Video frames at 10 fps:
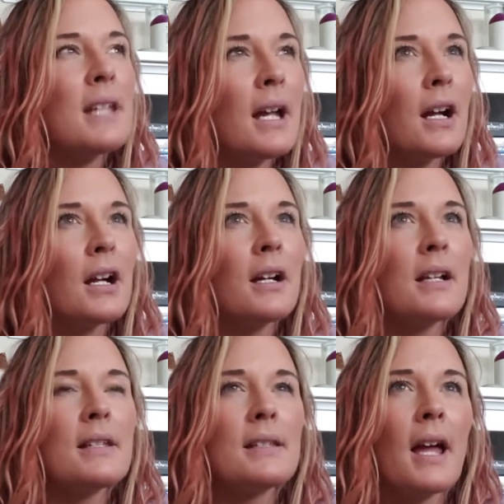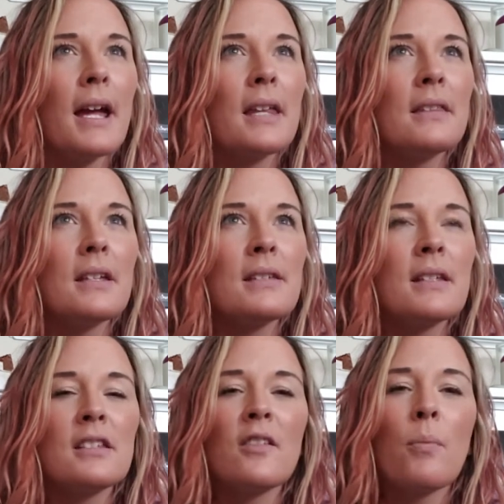there is like this
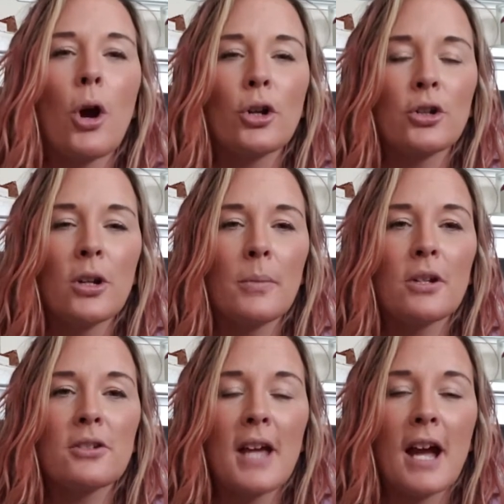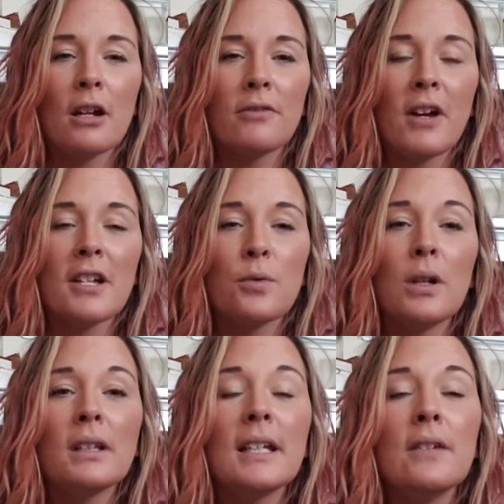sense of martyrdom or sacrifice where
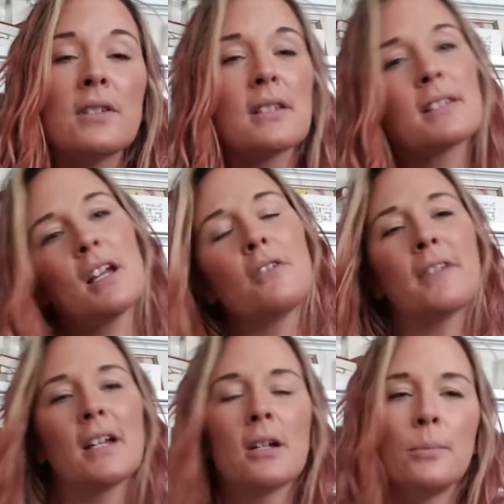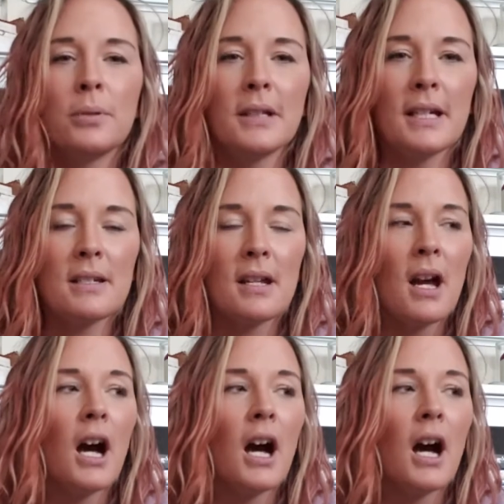it leaves the self incomplete,